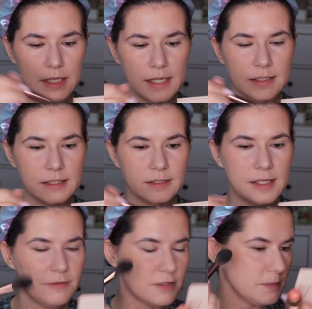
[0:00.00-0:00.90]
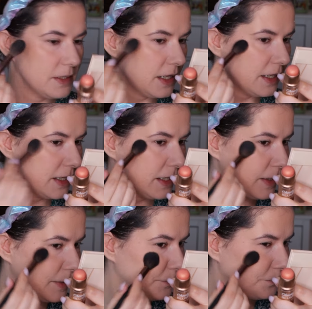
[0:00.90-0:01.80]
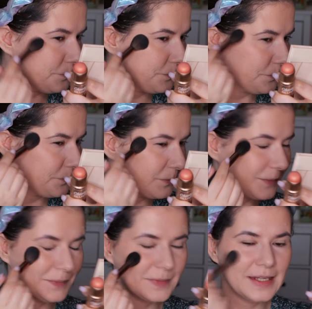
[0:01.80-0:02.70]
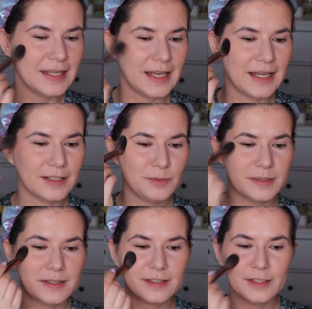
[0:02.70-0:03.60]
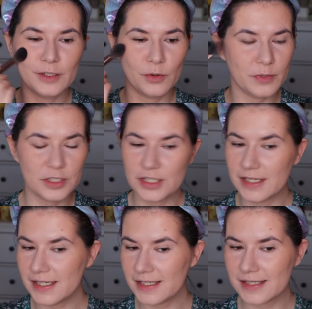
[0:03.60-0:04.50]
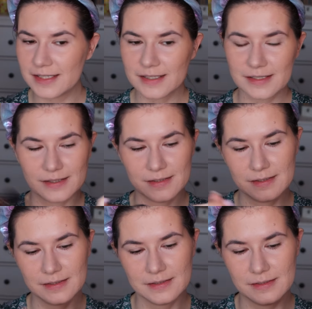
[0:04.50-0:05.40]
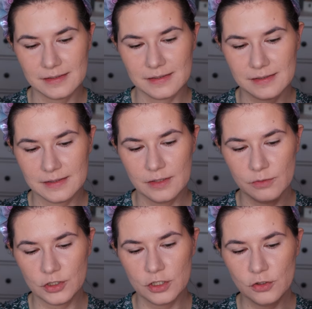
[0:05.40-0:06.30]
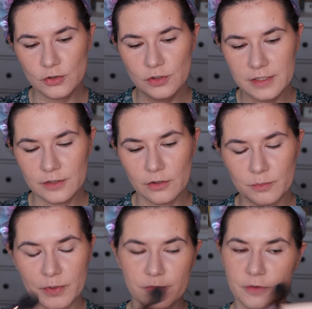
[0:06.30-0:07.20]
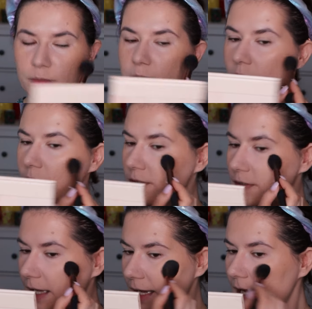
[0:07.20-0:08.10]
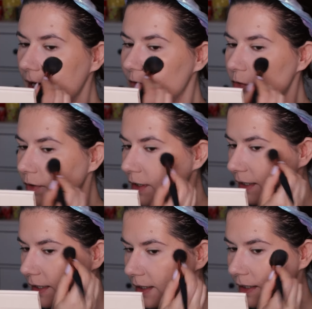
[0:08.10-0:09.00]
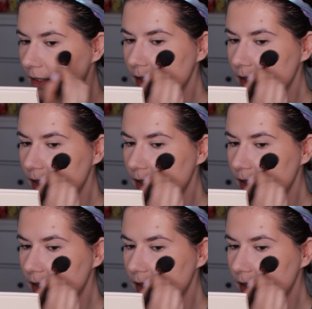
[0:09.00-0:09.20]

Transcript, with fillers: And it gives me like um, a little bit glowy cheeks, which I usually don't prefer because I have oily